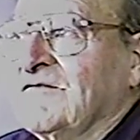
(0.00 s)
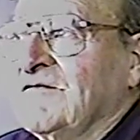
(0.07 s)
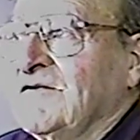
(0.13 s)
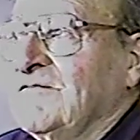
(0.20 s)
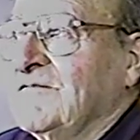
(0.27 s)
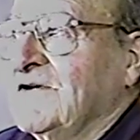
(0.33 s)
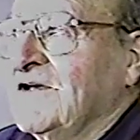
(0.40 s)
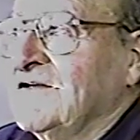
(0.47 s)
to
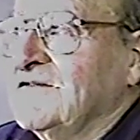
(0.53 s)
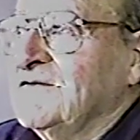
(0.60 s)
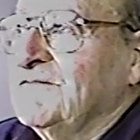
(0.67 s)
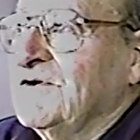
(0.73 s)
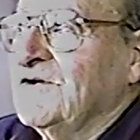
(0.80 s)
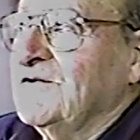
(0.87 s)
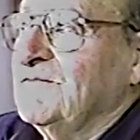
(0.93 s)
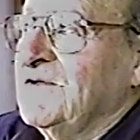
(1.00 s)
him, I asked him
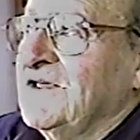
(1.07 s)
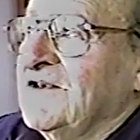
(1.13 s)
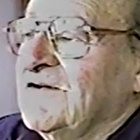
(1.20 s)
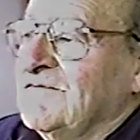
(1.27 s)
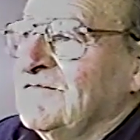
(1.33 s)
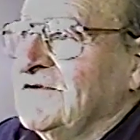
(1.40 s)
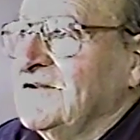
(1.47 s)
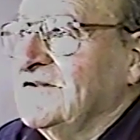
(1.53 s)
how he made
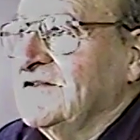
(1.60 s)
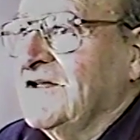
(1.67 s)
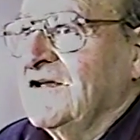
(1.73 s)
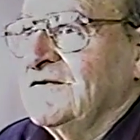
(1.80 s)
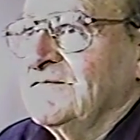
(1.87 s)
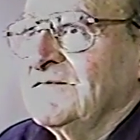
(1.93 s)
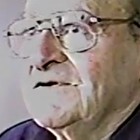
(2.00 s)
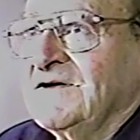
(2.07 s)
out with his
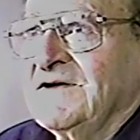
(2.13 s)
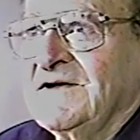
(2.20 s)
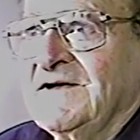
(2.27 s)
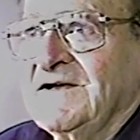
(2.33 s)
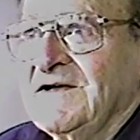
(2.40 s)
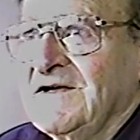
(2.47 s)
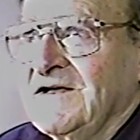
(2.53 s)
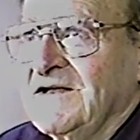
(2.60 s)
tape.
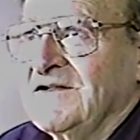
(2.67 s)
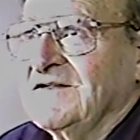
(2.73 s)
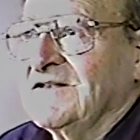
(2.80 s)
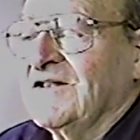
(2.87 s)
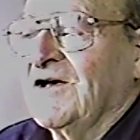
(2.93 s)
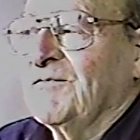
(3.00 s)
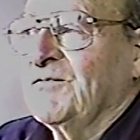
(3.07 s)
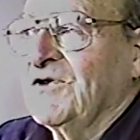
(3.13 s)
He said,
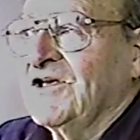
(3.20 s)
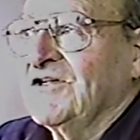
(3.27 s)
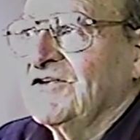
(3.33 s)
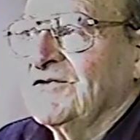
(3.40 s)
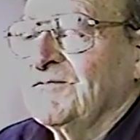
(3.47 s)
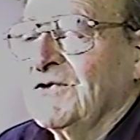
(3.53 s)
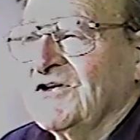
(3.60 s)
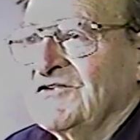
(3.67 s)
I play it
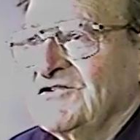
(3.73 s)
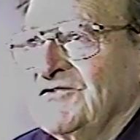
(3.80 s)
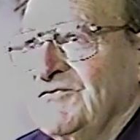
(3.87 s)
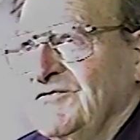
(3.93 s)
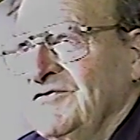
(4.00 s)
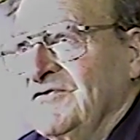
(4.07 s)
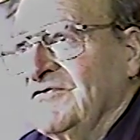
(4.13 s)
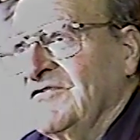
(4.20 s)
to my
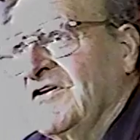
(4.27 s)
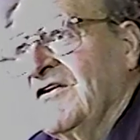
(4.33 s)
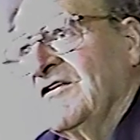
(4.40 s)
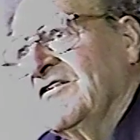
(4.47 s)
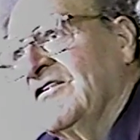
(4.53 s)
students all the